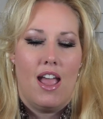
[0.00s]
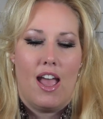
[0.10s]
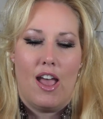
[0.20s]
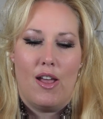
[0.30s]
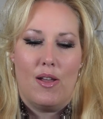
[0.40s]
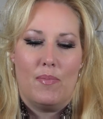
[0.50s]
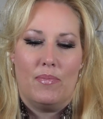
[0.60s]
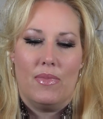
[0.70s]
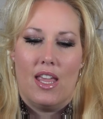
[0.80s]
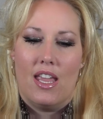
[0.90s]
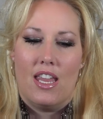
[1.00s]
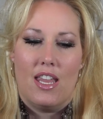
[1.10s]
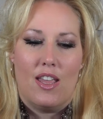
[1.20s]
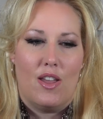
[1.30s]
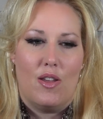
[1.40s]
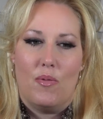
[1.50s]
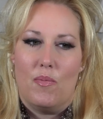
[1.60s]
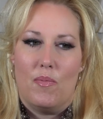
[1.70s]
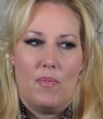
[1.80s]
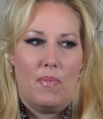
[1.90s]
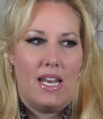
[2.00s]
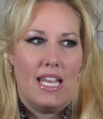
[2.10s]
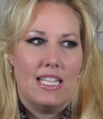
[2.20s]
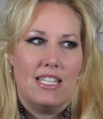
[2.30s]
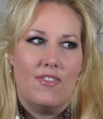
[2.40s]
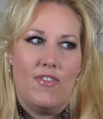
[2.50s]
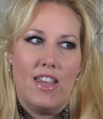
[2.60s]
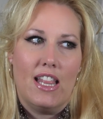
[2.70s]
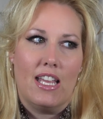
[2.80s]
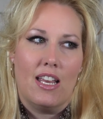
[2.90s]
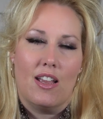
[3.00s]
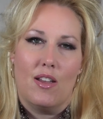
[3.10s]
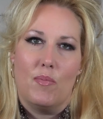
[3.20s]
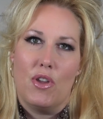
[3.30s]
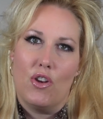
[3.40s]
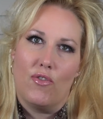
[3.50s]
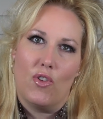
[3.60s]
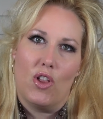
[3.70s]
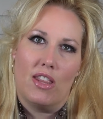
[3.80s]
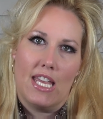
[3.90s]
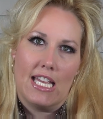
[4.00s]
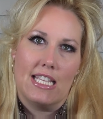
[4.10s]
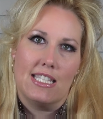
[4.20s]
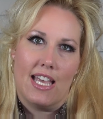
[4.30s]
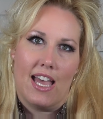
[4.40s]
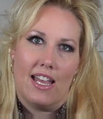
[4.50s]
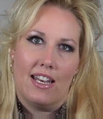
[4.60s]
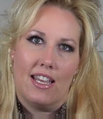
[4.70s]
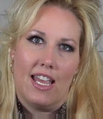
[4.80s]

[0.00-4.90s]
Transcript: But it's feeling beautiful on the inside.